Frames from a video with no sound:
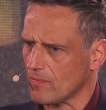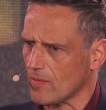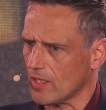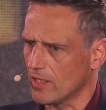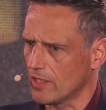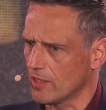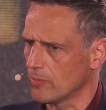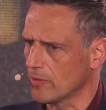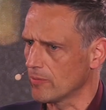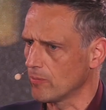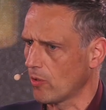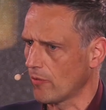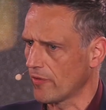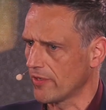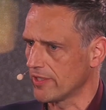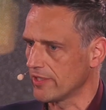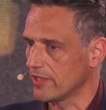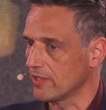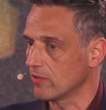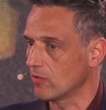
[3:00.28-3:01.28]
a little bit more than
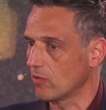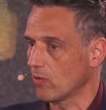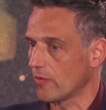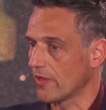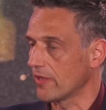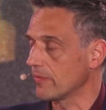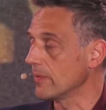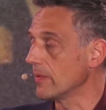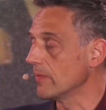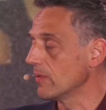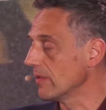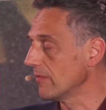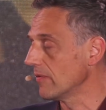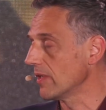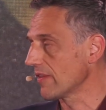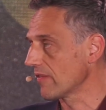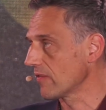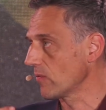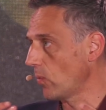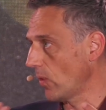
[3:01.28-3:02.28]
a year ago that we will
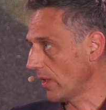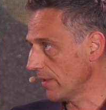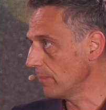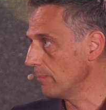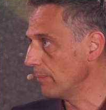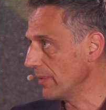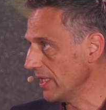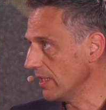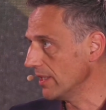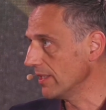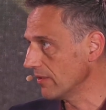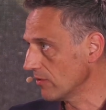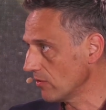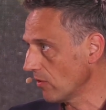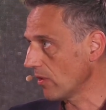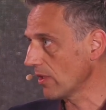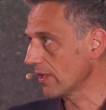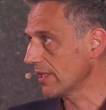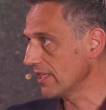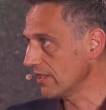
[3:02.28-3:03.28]
invest $1 billion
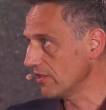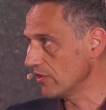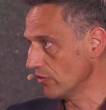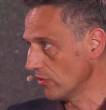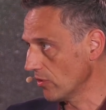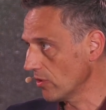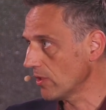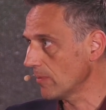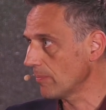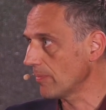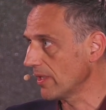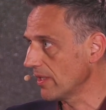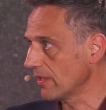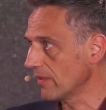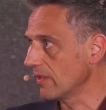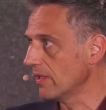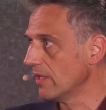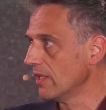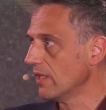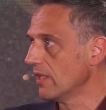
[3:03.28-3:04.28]
in Europe in